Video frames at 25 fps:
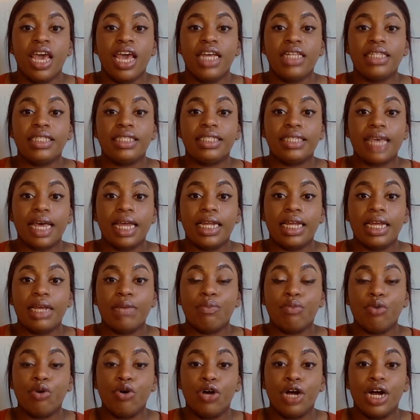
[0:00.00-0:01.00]
and
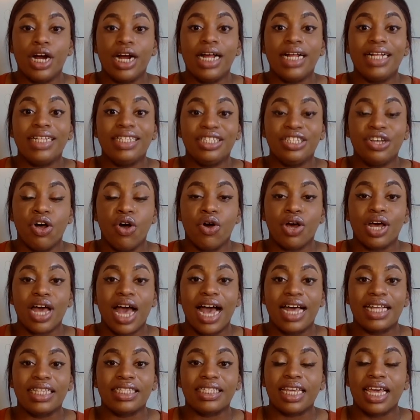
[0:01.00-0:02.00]
selling more adult
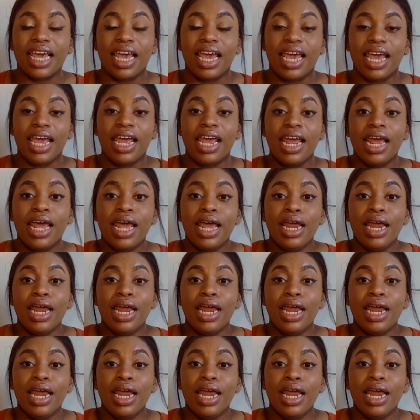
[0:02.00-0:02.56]
content.